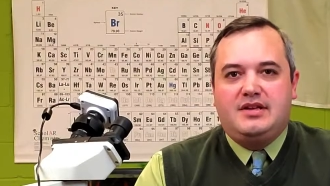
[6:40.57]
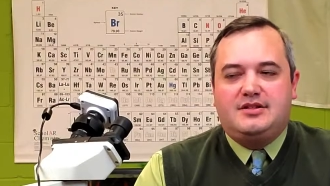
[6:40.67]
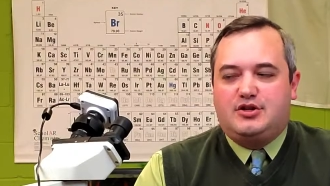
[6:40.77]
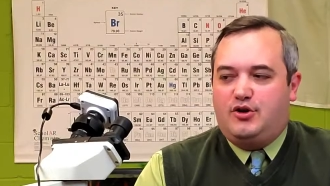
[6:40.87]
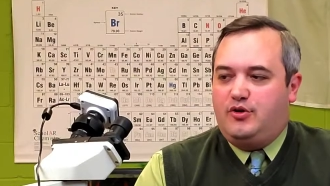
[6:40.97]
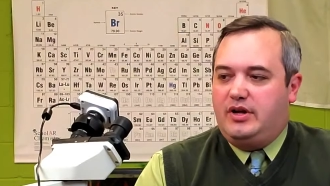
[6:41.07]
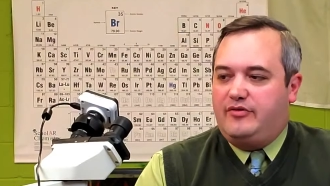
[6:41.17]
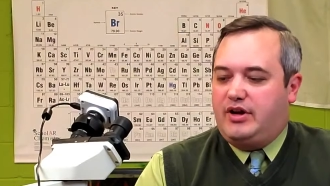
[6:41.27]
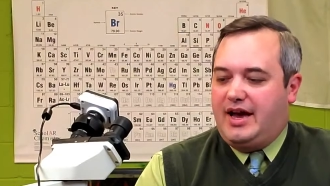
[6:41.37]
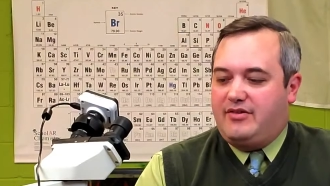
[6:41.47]
So
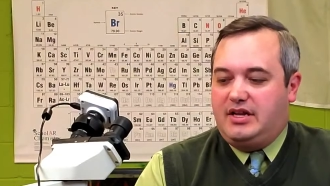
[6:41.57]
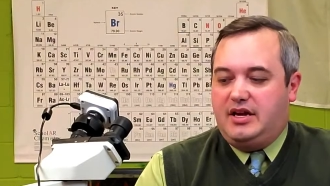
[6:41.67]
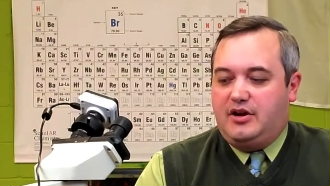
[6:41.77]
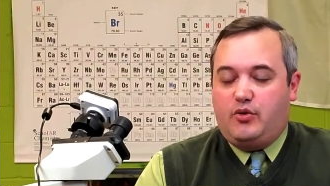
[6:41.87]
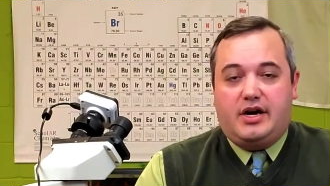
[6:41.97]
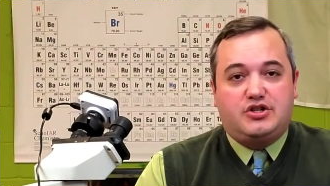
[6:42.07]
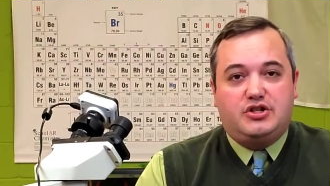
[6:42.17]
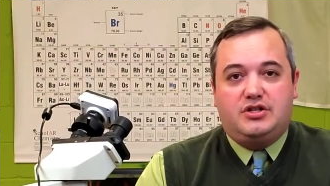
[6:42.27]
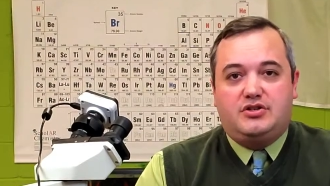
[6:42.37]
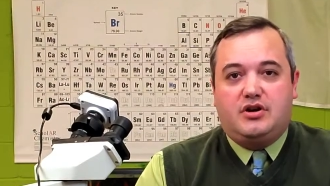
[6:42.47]
if you have any
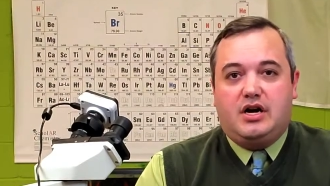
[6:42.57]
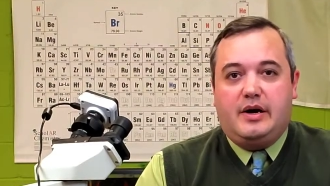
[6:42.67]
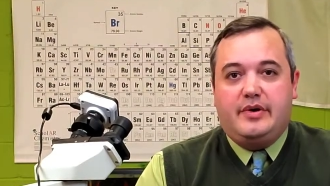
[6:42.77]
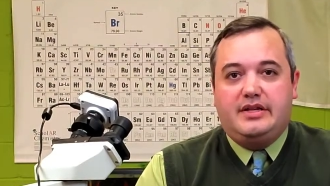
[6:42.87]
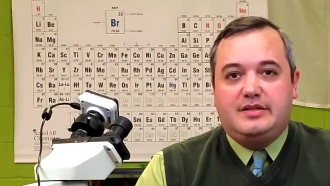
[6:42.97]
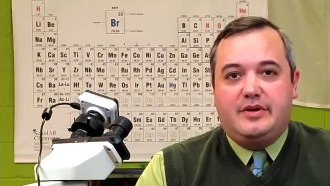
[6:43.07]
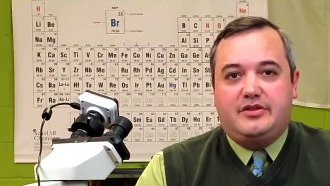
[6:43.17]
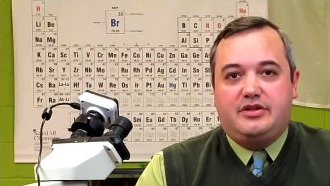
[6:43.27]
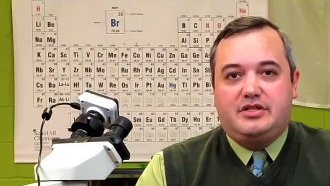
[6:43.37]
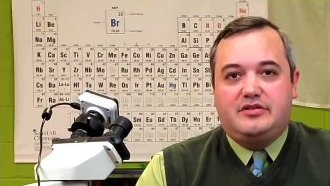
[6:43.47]
questions or comments
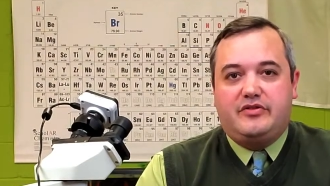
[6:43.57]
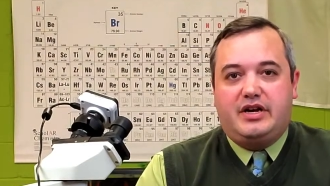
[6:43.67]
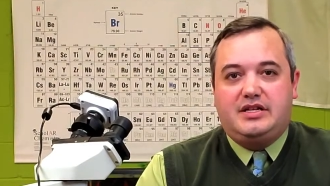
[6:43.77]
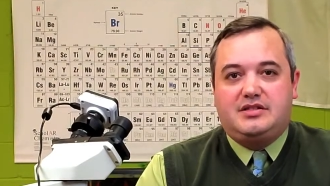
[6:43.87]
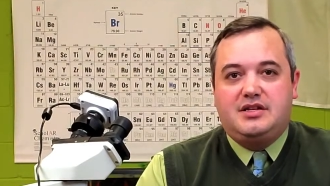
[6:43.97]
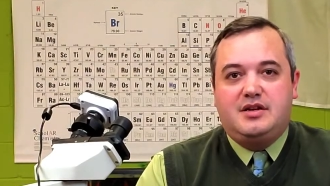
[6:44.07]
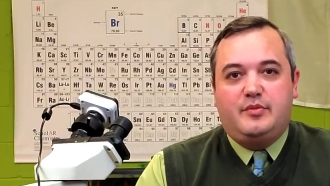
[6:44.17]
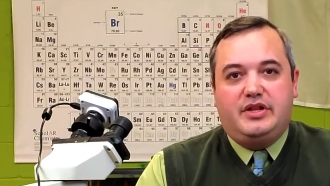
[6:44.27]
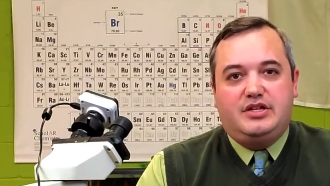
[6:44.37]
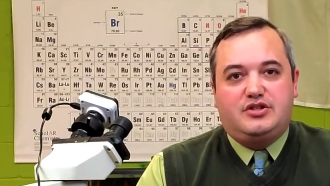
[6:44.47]
about this device,
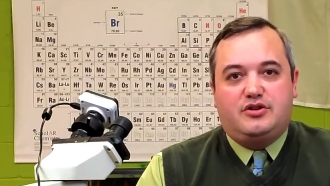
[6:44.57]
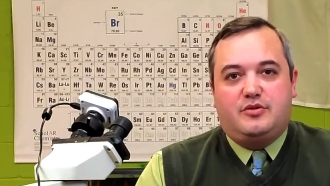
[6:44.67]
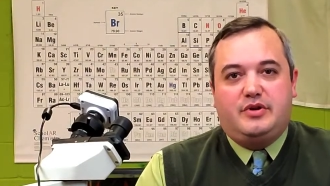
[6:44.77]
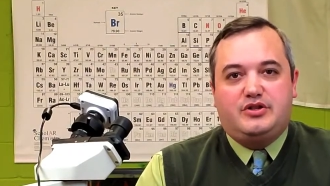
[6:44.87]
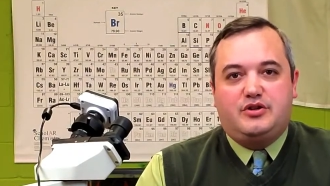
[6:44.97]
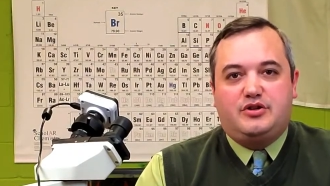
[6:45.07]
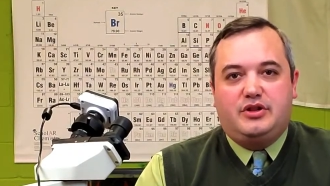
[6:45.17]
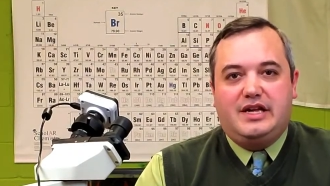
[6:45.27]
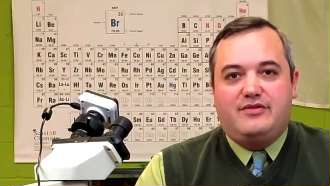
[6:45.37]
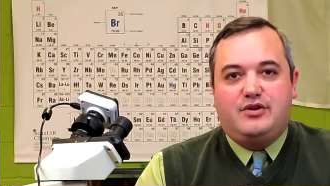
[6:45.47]
please sure, be sure to
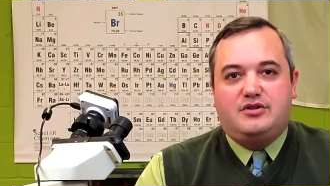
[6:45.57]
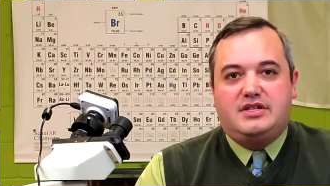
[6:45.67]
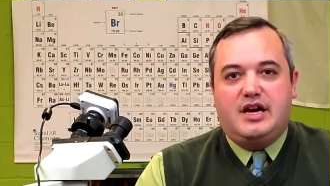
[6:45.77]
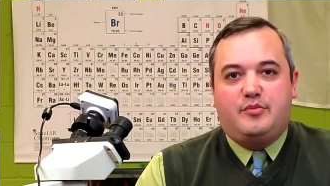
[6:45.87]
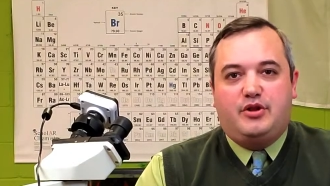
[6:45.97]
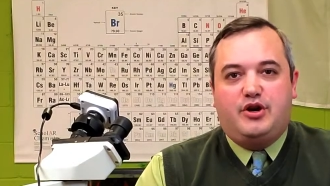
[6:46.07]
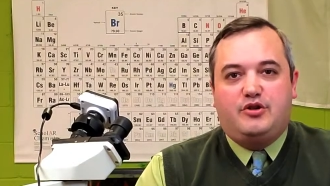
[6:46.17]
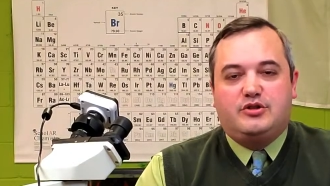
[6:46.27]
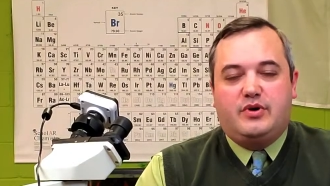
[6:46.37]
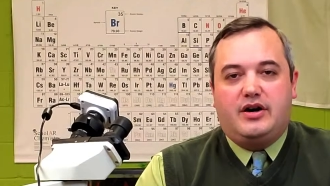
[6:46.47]
leave those down below
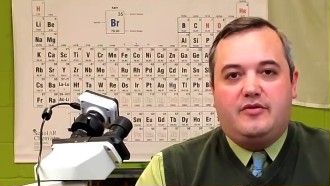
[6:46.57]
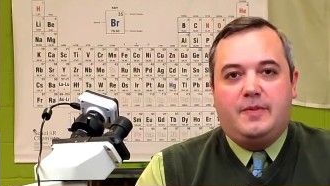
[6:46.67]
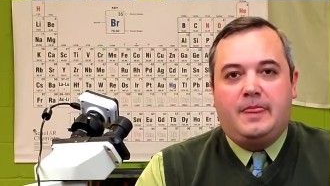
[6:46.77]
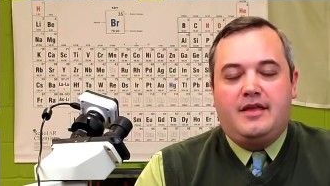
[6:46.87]
as well.